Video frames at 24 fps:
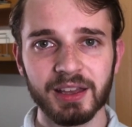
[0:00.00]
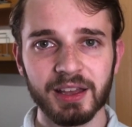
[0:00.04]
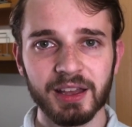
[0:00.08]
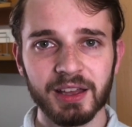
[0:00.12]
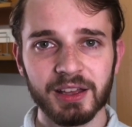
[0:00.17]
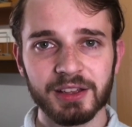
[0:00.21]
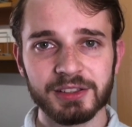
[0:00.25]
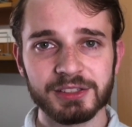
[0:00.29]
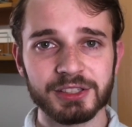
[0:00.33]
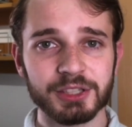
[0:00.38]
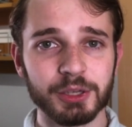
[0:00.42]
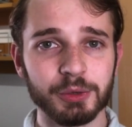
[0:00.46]

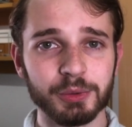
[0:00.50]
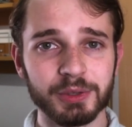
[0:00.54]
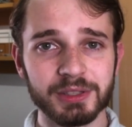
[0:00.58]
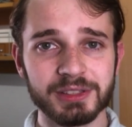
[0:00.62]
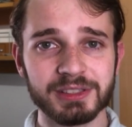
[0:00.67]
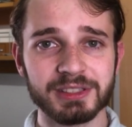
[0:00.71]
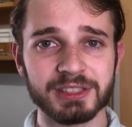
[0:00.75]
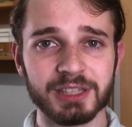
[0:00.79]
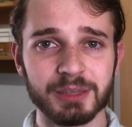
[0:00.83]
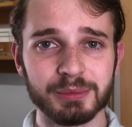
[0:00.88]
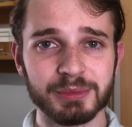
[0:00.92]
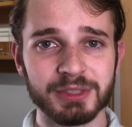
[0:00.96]
So in
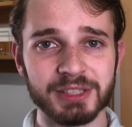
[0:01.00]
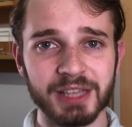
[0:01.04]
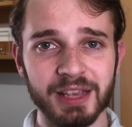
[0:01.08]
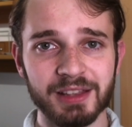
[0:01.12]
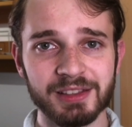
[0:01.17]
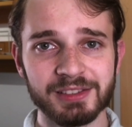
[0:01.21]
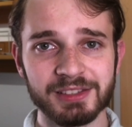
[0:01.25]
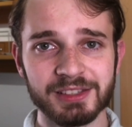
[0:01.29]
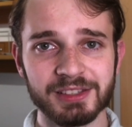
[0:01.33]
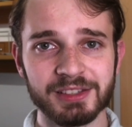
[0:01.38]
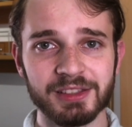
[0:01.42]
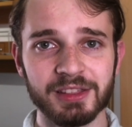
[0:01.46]
some
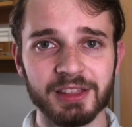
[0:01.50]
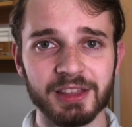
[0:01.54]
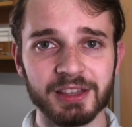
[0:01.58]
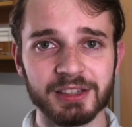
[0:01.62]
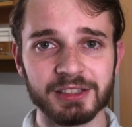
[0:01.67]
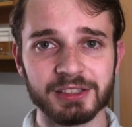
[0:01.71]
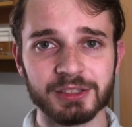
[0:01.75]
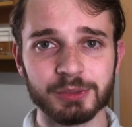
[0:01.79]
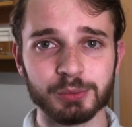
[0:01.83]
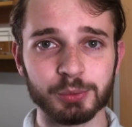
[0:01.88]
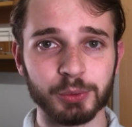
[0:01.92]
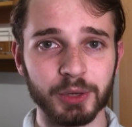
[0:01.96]
sense,
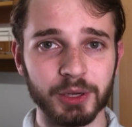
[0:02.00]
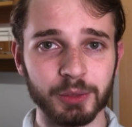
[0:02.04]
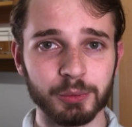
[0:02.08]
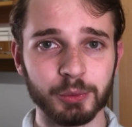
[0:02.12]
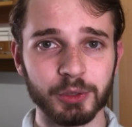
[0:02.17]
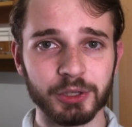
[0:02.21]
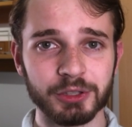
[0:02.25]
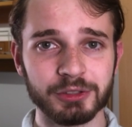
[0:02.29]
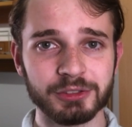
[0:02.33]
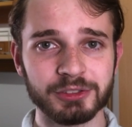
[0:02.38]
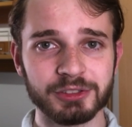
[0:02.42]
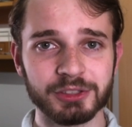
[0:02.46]
this ring
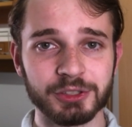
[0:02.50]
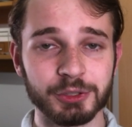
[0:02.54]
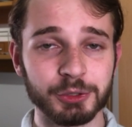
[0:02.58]
world